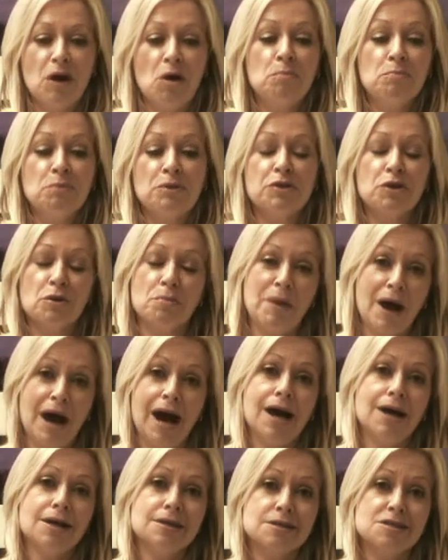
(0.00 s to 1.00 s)
up with your
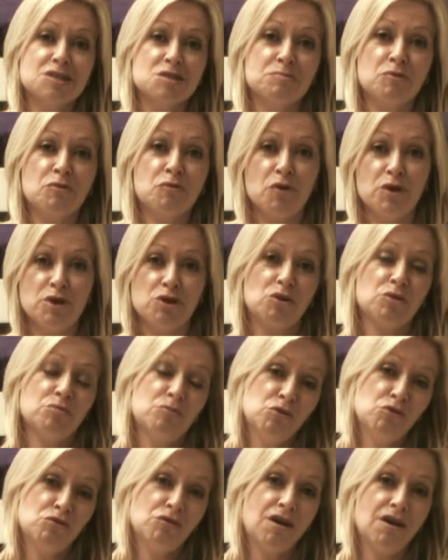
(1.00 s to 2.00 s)
past before you
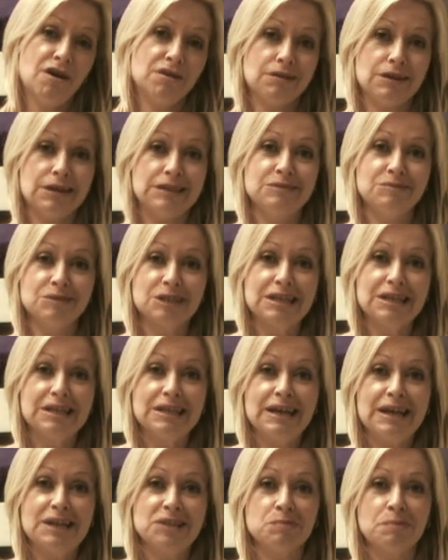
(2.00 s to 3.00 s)
can move on. And
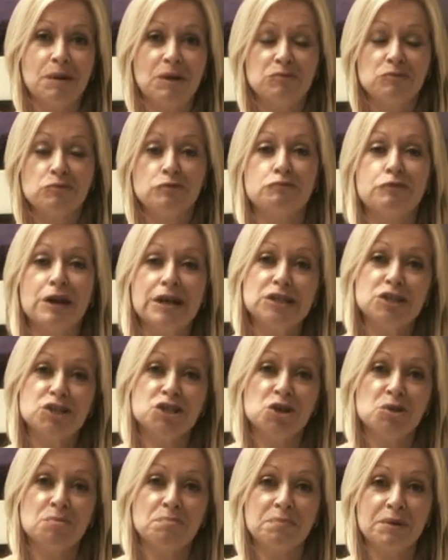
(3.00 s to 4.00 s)
it's about
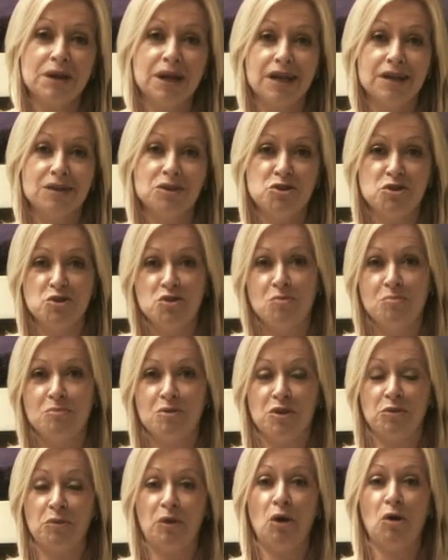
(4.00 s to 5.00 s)
friendship and
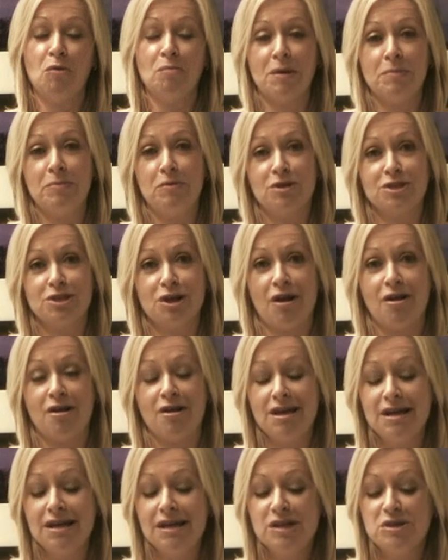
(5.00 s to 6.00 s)
humour, the way all my books
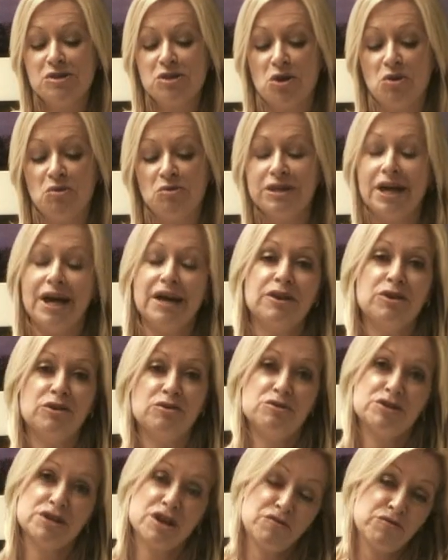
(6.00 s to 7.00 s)
are. So thank
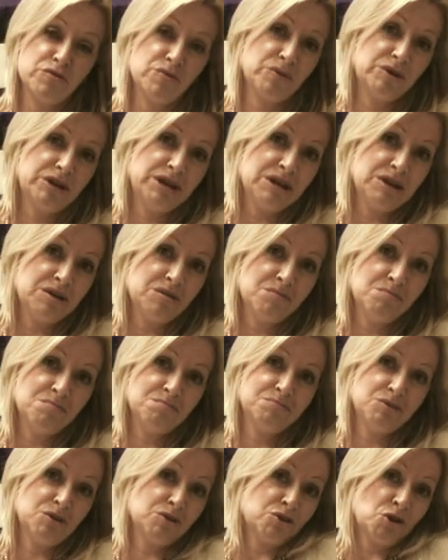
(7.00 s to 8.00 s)
you to everyone
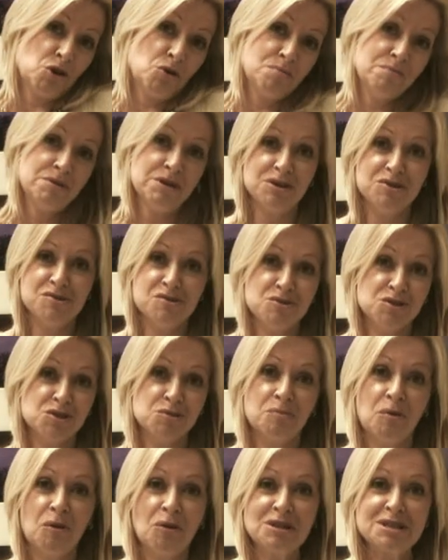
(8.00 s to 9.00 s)
in Booktopia who
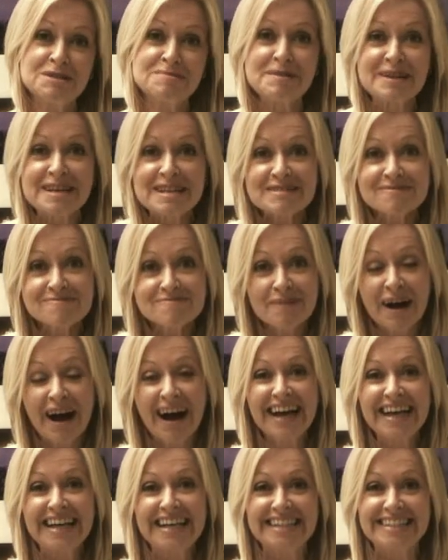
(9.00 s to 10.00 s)
supports me.
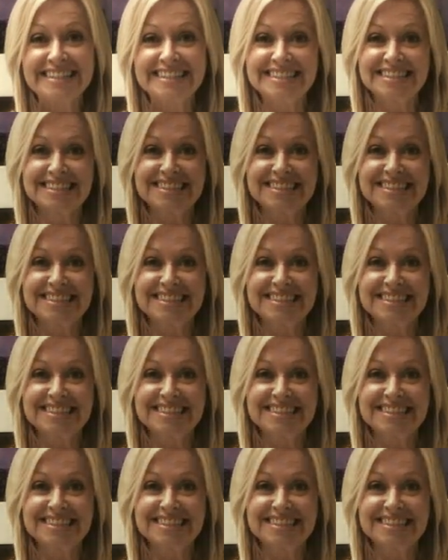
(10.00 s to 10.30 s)
Bye.